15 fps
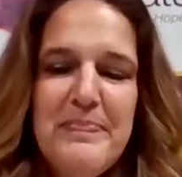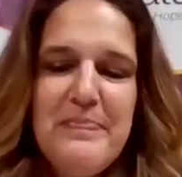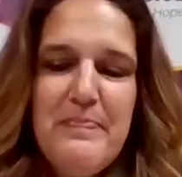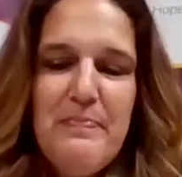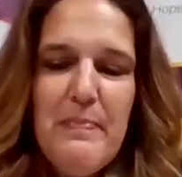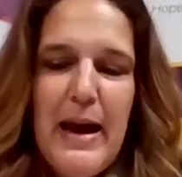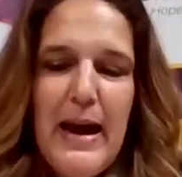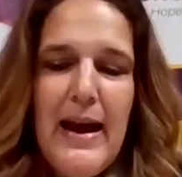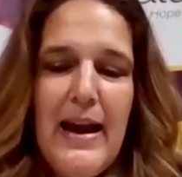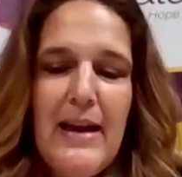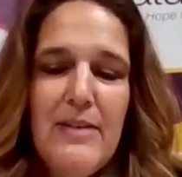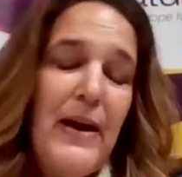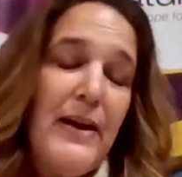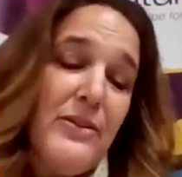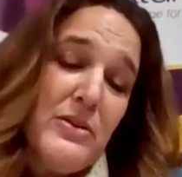My
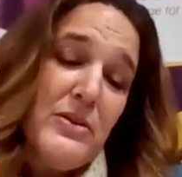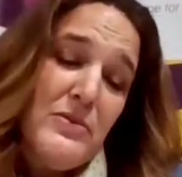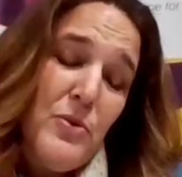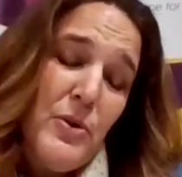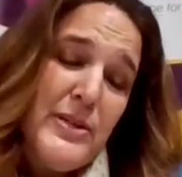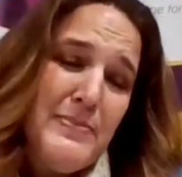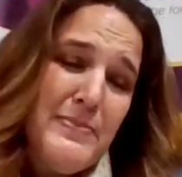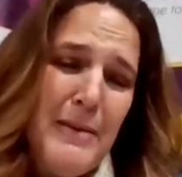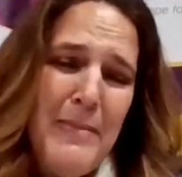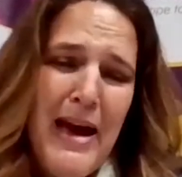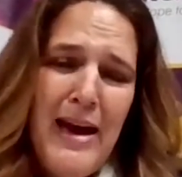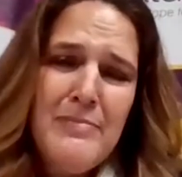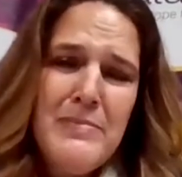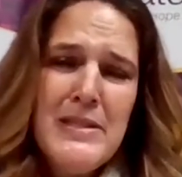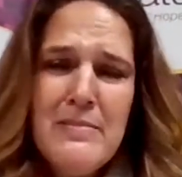father divorced my
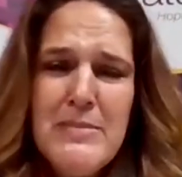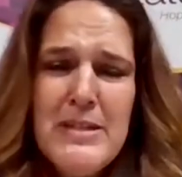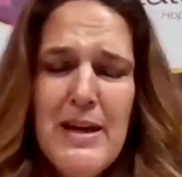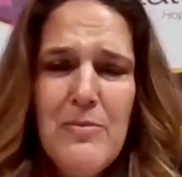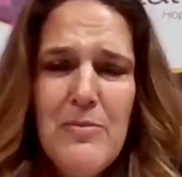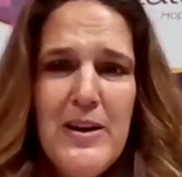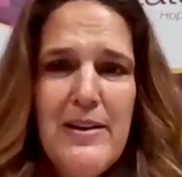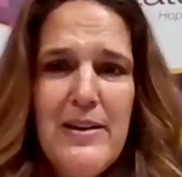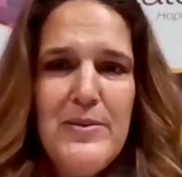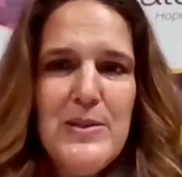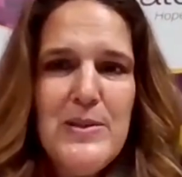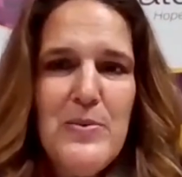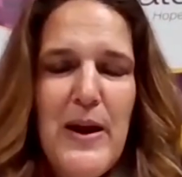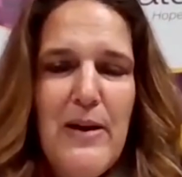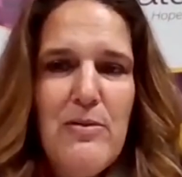mom sometime when I was
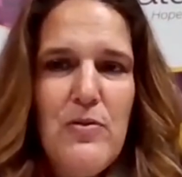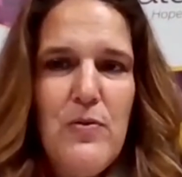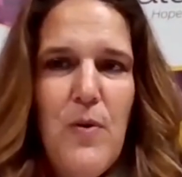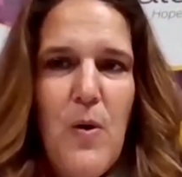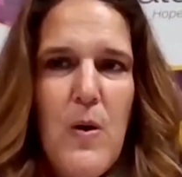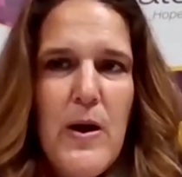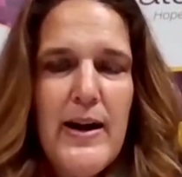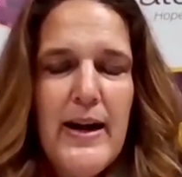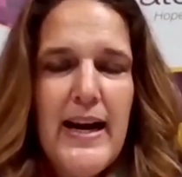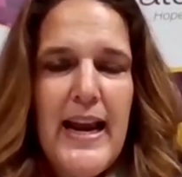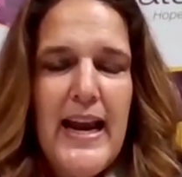around 4,